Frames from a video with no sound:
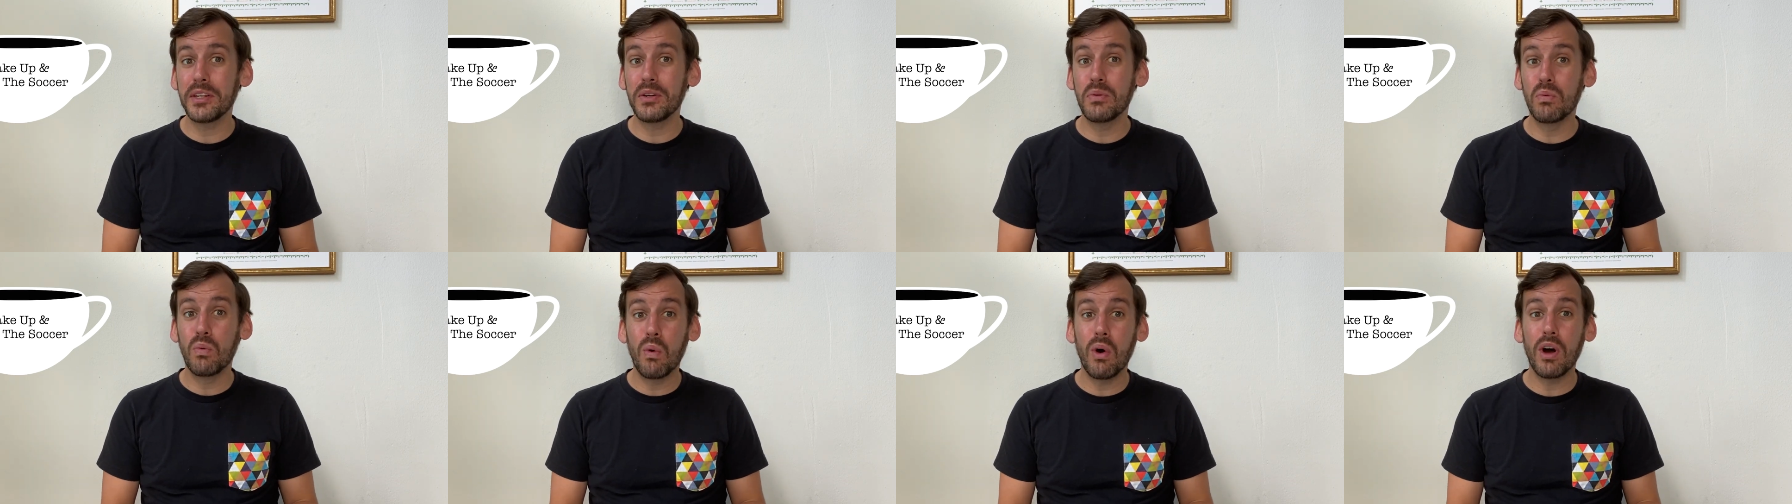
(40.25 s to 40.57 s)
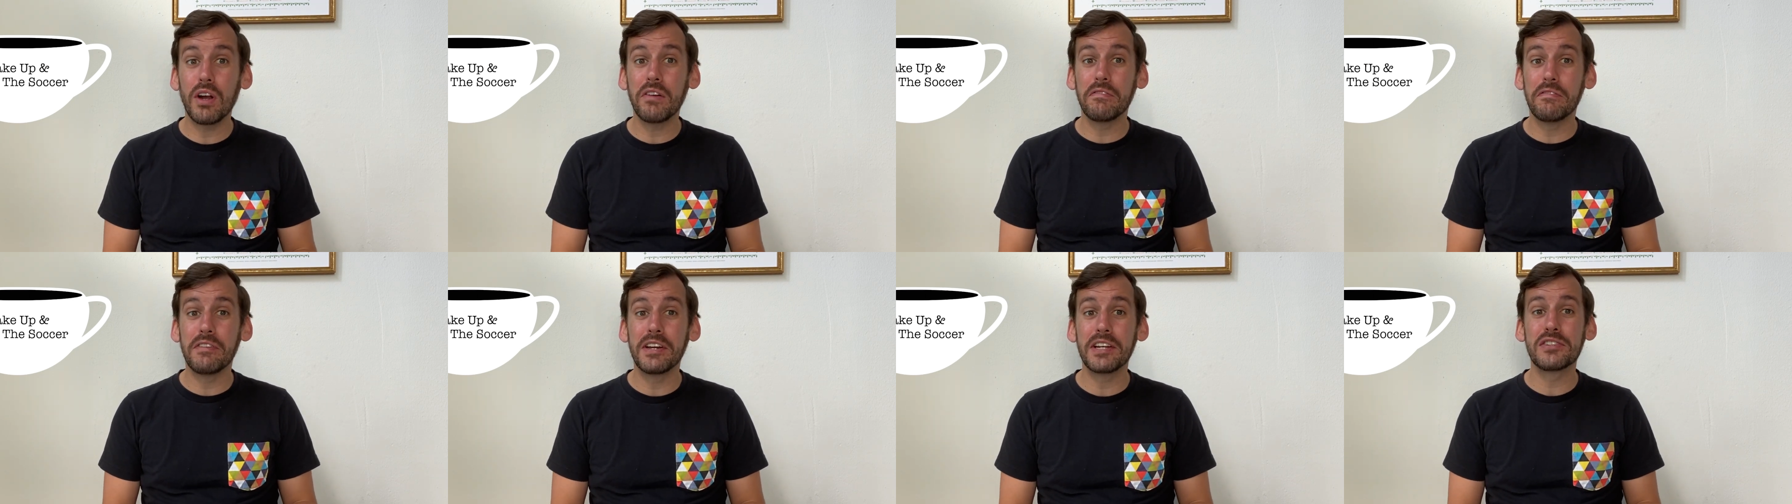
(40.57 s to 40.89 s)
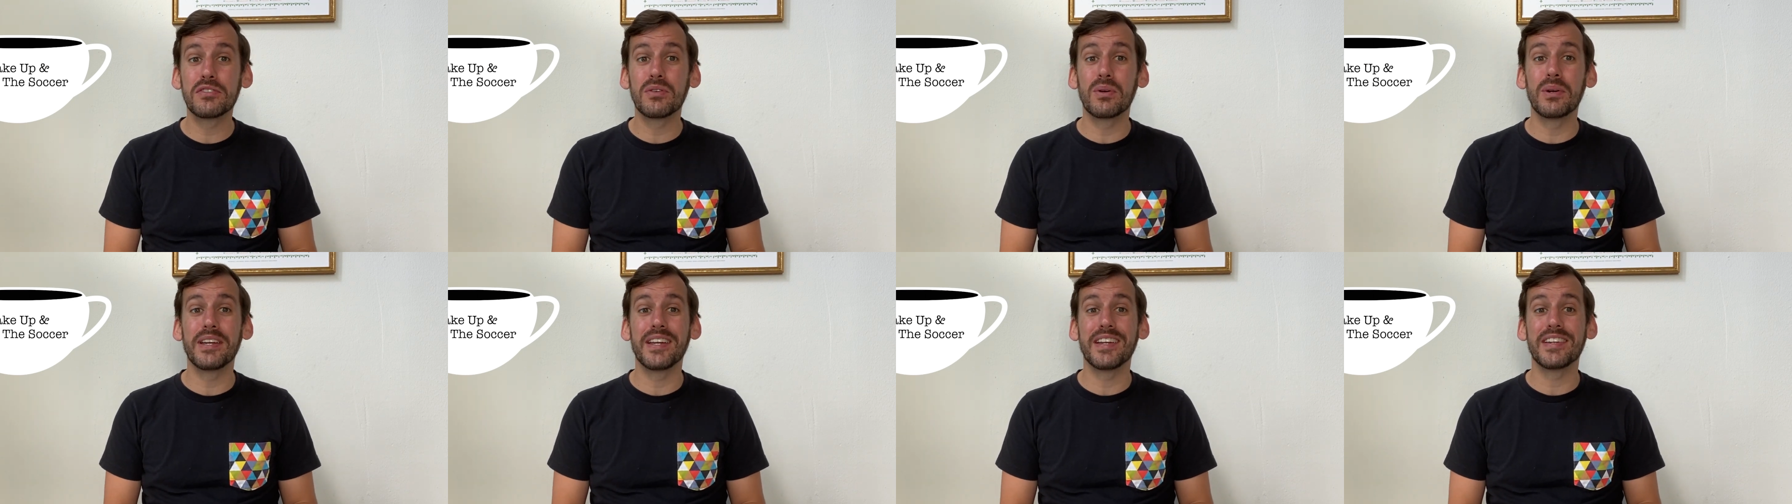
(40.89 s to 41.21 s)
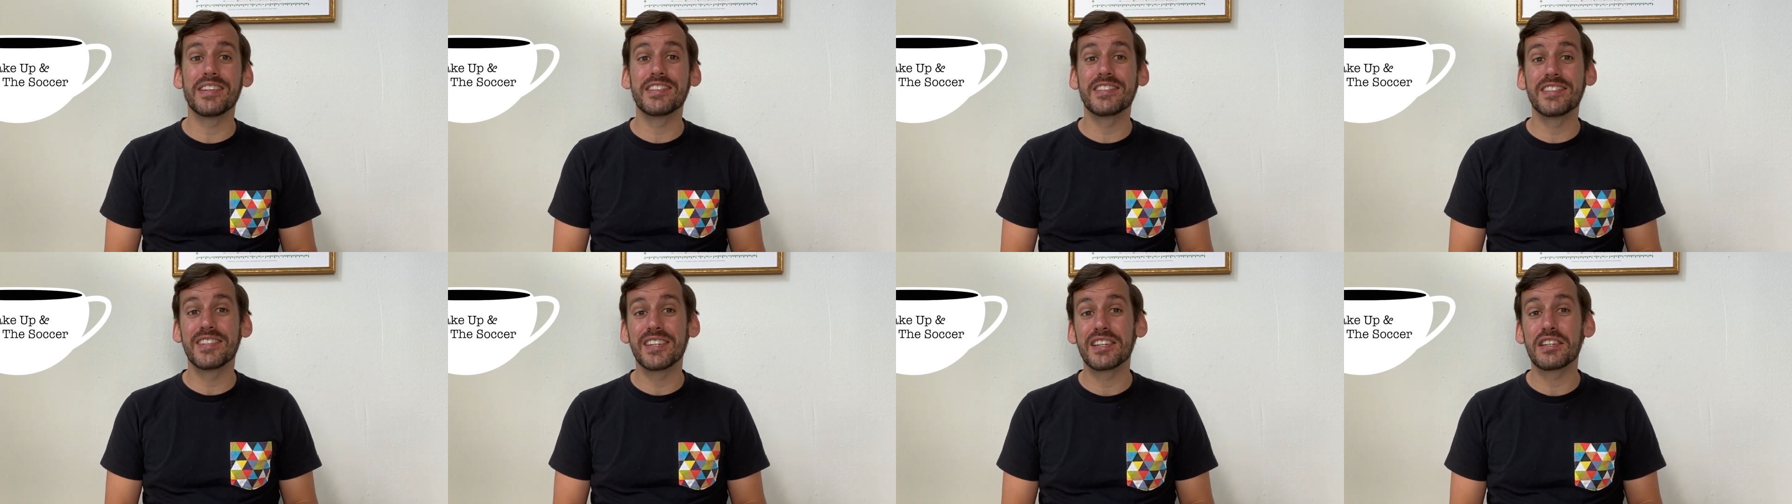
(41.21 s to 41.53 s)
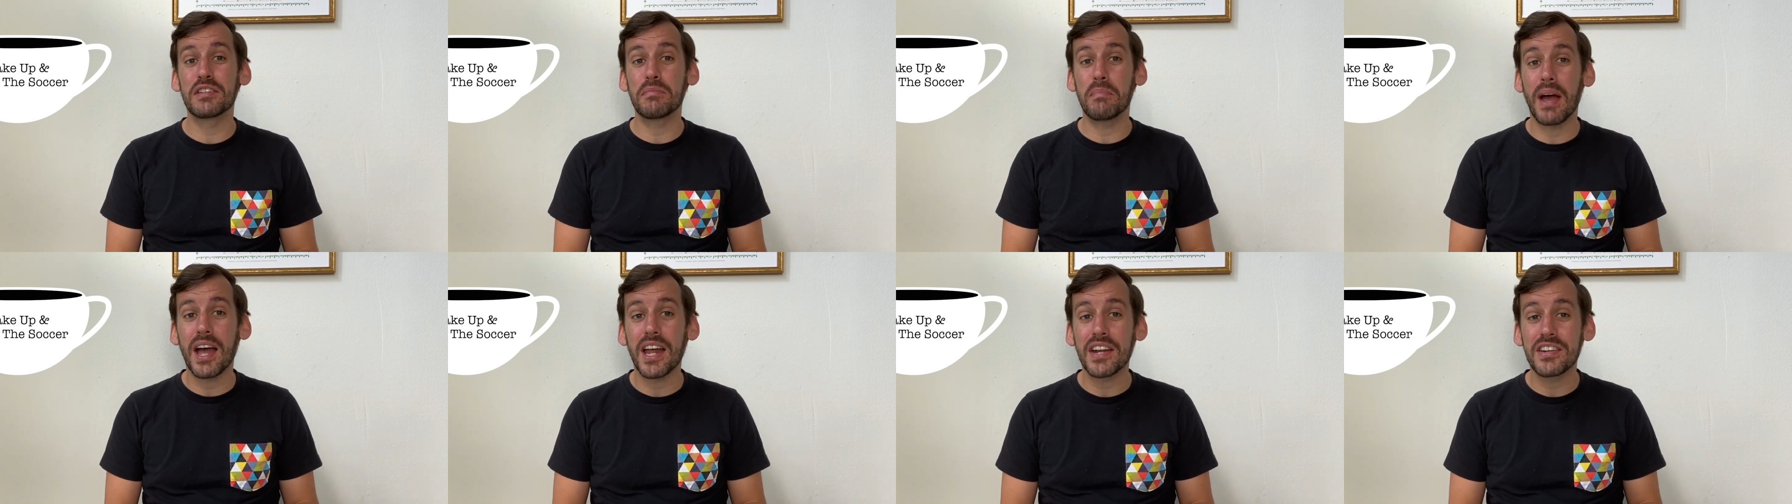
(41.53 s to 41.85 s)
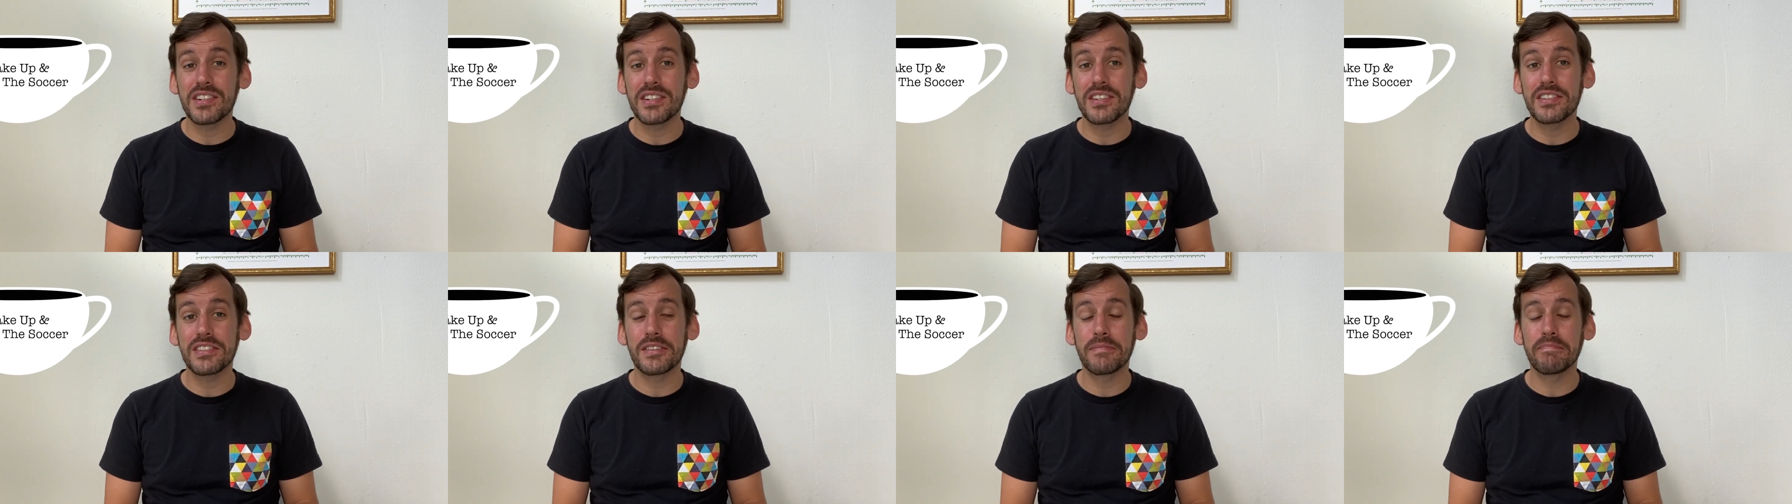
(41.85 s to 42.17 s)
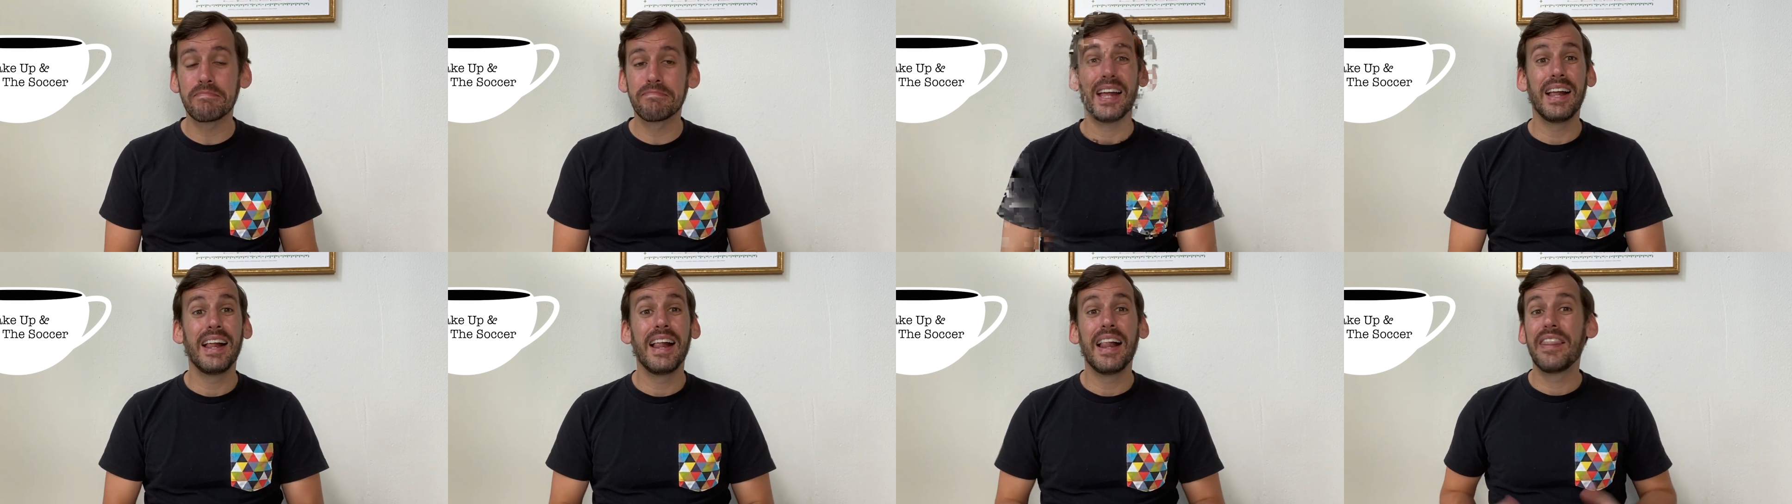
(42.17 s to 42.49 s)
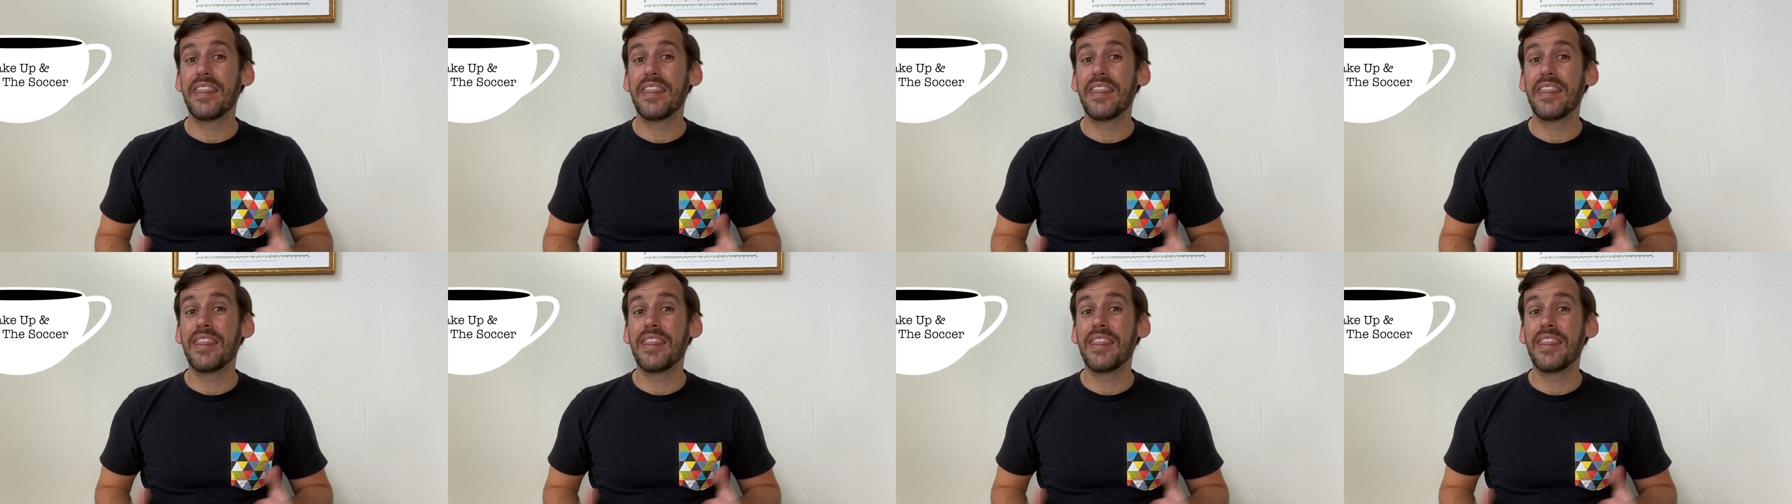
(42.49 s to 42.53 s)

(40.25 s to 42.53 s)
one victory in 6 matches.